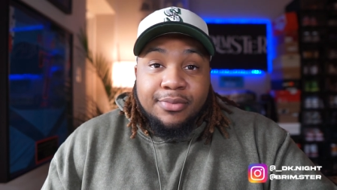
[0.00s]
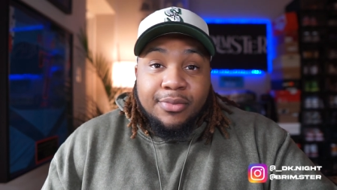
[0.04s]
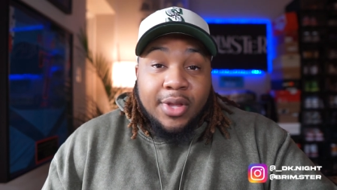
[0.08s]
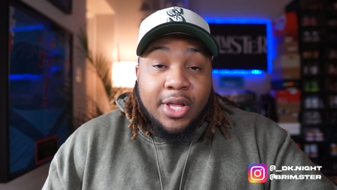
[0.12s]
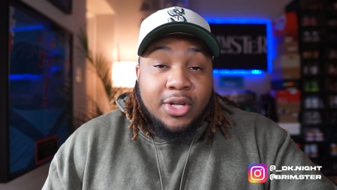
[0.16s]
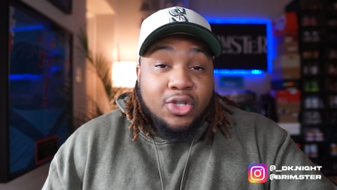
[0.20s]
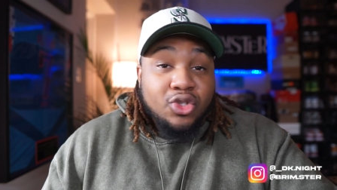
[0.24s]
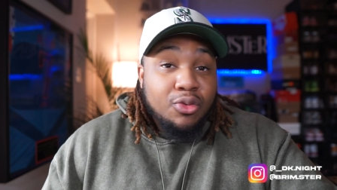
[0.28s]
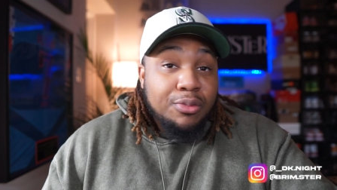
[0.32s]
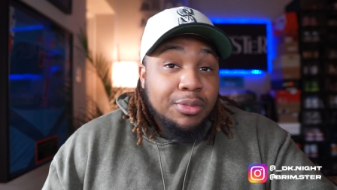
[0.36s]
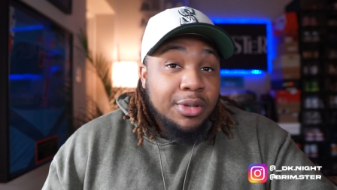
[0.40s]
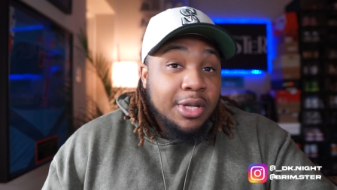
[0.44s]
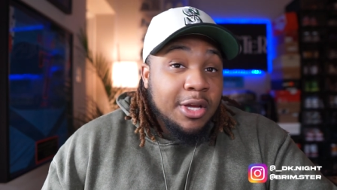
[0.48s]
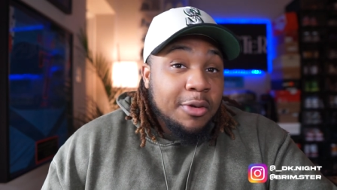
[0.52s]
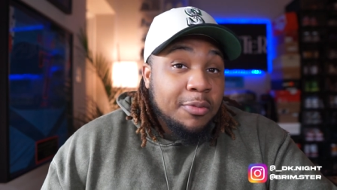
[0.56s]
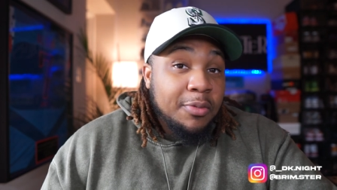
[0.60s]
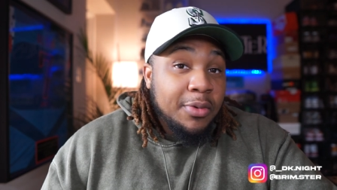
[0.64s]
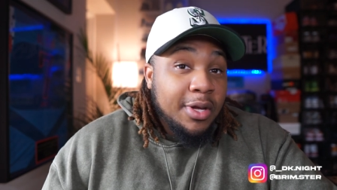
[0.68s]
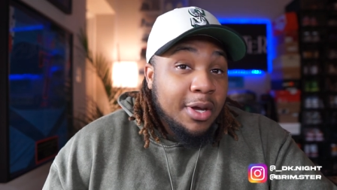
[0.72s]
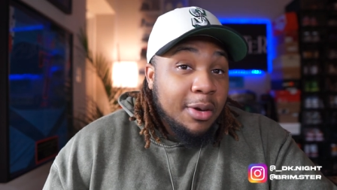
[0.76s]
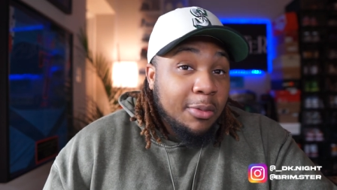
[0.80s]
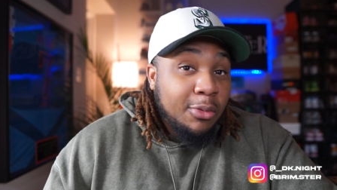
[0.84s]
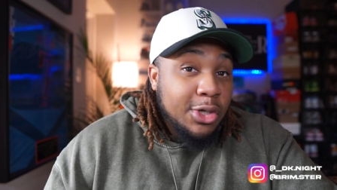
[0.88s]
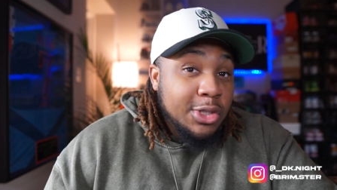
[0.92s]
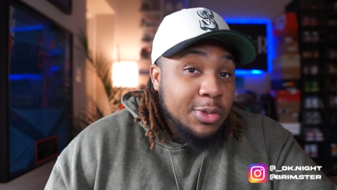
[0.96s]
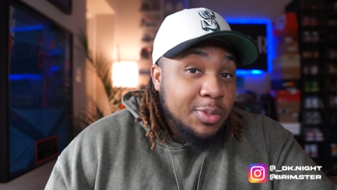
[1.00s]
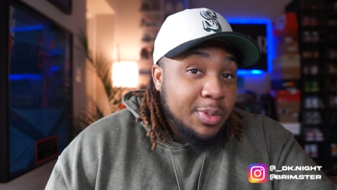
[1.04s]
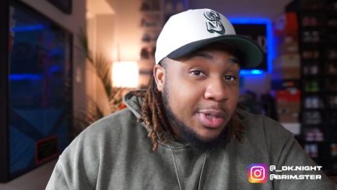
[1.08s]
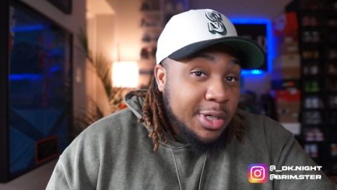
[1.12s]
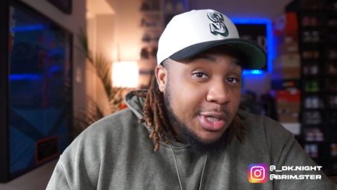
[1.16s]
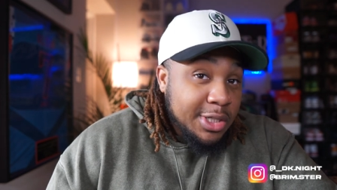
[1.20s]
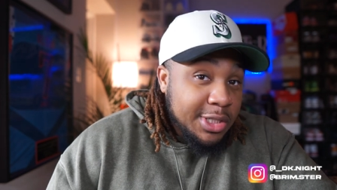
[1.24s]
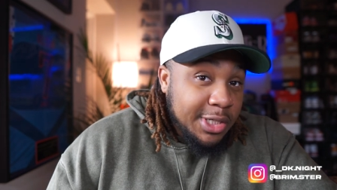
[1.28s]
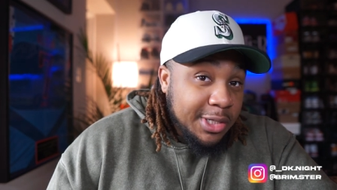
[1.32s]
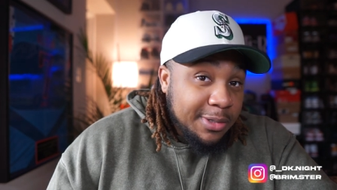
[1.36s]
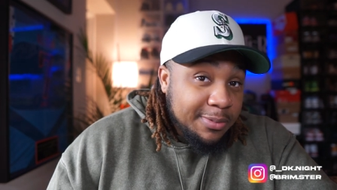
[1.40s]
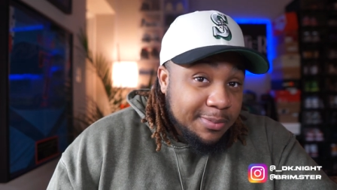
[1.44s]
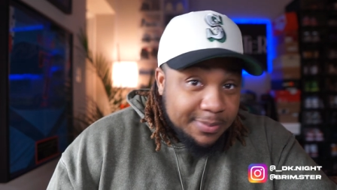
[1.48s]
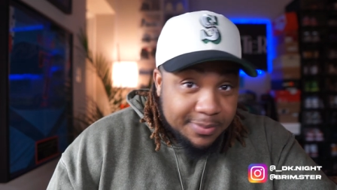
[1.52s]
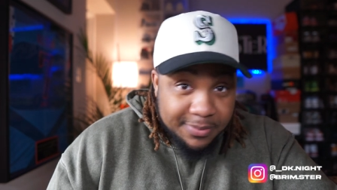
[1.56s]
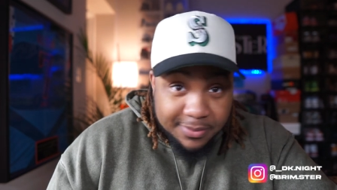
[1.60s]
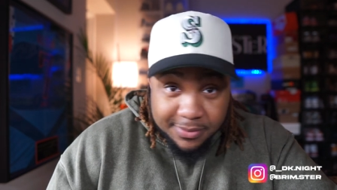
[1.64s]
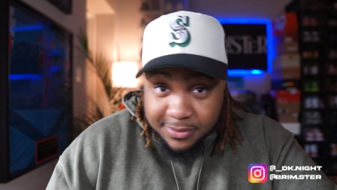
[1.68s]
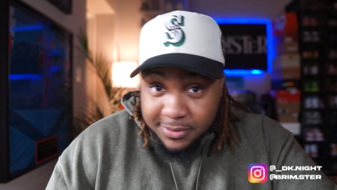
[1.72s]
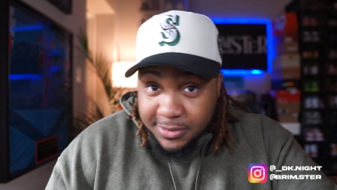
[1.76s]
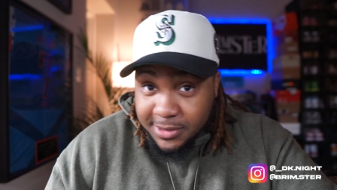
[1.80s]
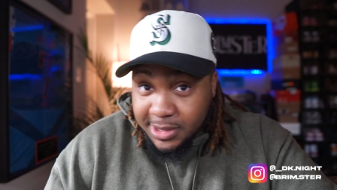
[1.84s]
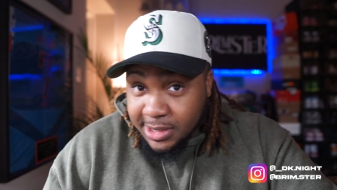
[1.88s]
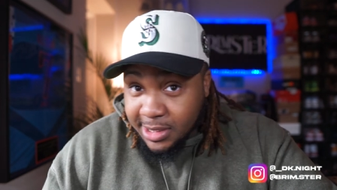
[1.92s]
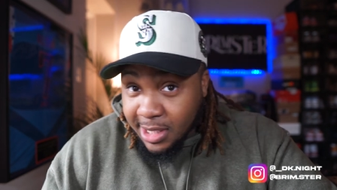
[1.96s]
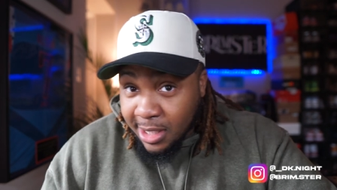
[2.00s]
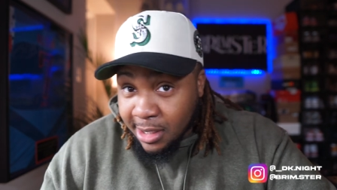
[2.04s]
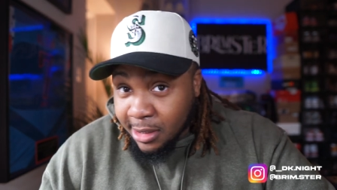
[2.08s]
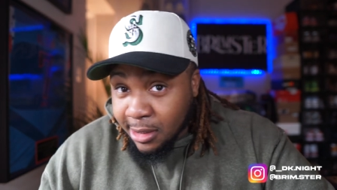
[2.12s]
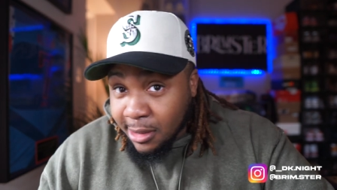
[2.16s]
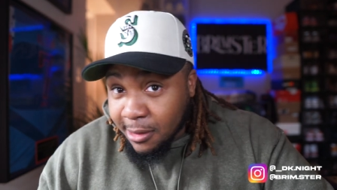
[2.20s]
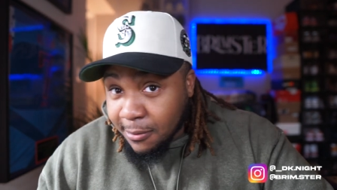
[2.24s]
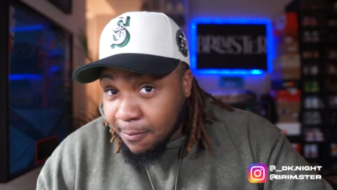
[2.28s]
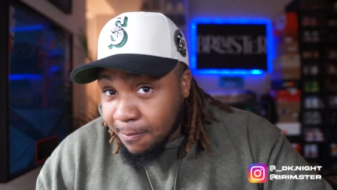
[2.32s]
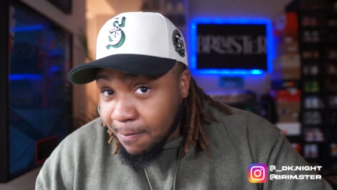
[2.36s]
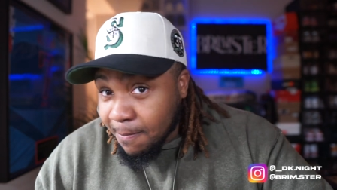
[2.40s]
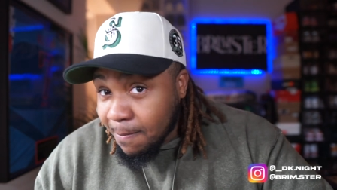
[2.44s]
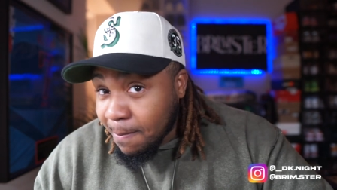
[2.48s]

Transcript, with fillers: That's gonna be it, man. Always be easy. Stay up.